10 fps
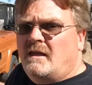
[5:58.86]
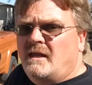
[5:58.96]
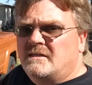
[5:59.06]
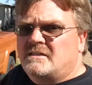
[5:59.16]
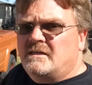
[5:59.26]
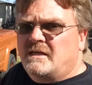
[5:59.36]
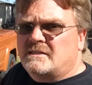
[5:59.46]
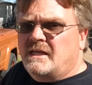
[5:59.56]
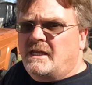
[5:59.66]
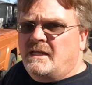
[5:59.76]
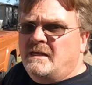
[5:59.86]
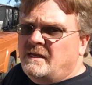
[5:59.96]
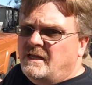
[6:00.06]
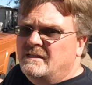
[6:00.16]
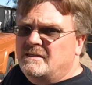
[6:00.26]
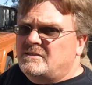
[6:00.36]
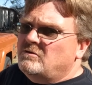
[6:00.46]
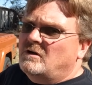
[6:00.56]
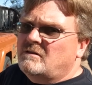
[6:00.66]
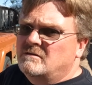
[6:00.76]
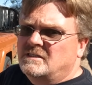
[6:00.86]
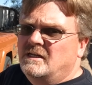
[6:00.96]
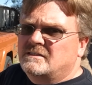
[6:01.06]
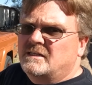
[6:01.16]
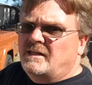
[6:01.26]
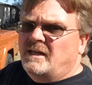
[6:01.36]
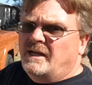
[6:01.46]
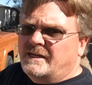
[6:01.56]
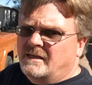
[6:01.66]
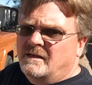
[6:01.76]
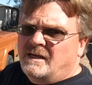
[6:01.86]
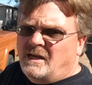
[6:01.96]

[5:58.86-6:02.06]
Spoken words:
It's the next day, and this truck looks just as shiny.